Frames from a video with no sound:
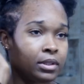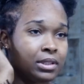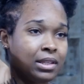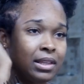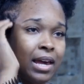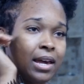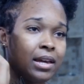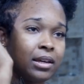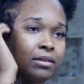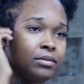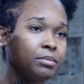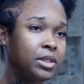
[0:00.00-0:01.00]
See that? It
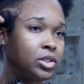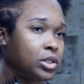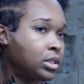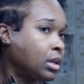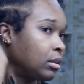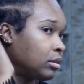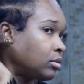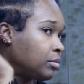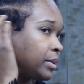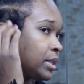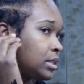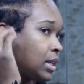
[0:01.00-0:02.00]
gives me just a little
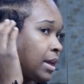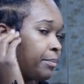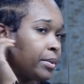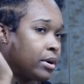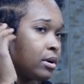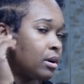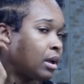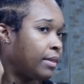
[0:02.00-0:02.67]
bit of taper.